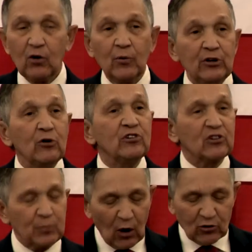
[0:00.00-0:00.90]
reduce
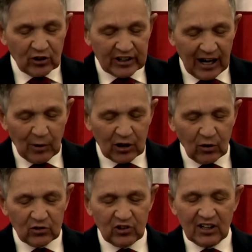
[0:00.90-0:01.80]
exposure to
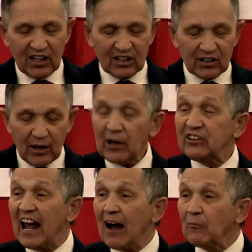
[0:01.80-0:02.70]
chemicals,
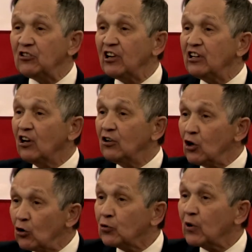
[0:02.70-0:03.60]
limit damaging
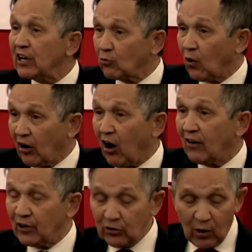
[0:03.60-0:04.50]
nutrient
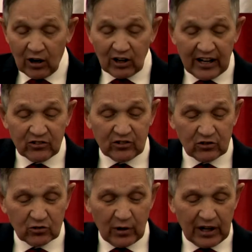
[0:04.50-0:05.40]
runoff into our lakes and
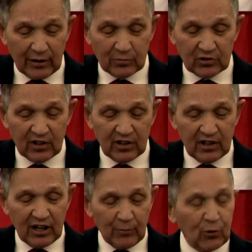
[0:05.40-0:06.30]
streams,
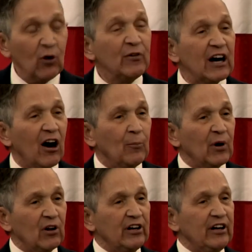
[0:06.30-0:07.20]
improving our
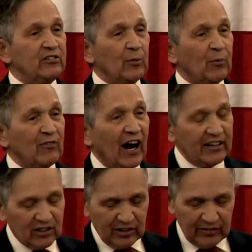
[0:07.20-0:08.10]
ability to
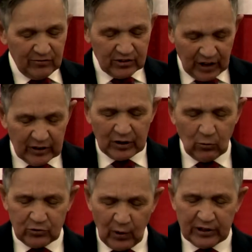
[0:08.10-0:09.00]
provide clean
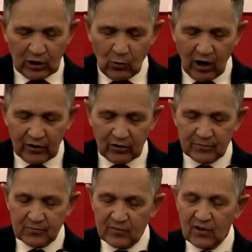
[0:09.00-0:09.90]
drinking water.
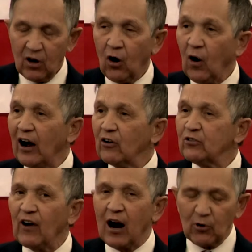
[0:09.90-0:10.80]
Ohio's
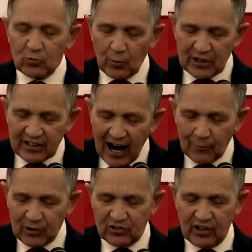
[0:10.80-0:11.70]
farmers will be
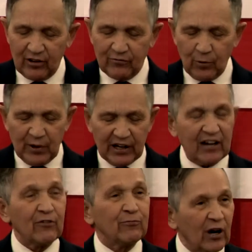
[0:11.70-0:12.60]
compensated for being
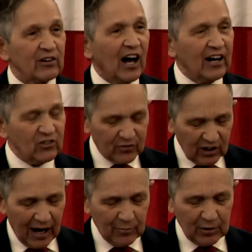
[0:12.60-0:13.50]
on the front lines of
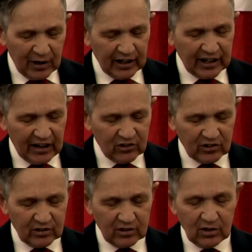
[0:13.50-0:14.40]
climate
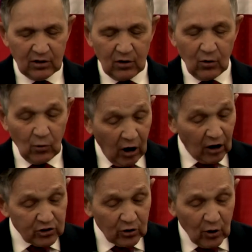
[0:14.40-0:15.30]
mitigation. We're also